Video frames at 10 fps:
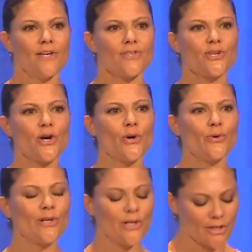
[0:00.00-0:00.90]

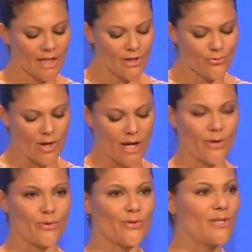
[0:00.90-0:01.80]
So, looking
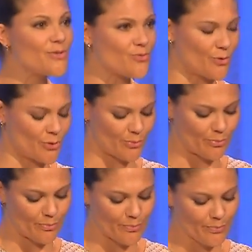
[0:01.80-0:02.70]
around this
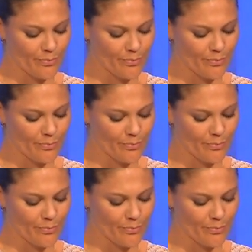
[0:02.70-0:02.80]
room,